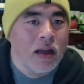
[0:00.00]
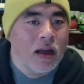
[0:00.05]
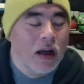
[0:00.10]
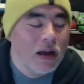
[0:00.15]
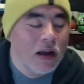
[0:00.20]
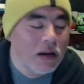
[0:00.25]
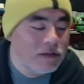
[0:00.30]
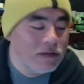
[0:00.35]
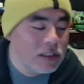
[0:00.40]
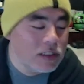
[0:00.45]

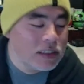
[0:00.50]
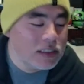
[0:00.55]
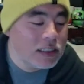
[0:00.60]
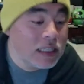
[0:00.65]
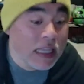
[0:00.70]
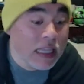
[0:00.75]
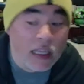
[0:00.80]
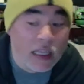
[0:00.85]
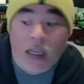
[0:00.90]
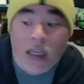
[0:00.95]
of just
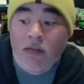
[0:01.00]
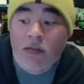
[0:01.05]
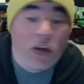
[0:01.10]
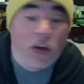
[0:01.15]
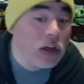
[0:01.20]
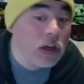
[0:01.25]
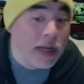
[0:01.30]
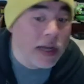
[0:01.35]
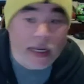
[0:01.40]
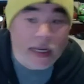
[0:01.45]
thinking of a
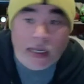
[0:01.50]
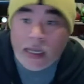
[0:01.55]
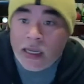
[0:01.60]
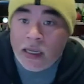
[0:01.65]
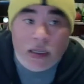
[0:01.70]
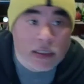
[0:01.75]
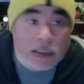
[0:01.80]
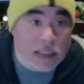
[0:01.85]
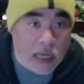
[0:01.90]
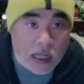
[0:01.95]
good idea
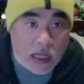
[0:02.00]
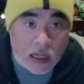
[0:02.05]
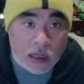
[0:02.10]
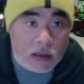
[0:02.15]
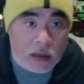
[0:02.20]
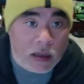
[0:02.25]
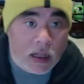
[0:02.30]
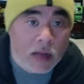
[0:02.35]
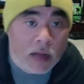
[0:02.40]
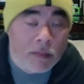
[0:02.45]
to
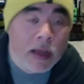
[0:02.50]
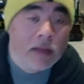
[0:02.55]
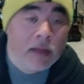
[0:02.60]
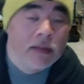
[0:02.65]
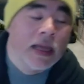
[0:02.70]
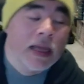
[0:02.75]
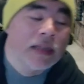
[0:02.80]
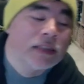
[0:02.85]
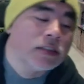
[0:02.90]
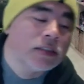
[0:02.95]
tell about
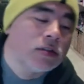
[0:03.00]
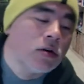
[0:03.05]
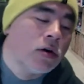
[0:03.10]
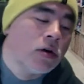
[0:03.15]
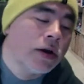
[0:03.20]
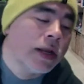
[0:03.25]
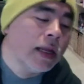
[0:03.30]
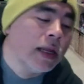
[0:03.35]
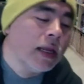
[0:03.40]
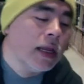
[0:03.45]
that
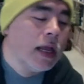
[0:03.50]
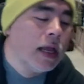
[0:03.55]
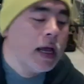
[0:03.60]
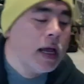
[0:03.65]
story.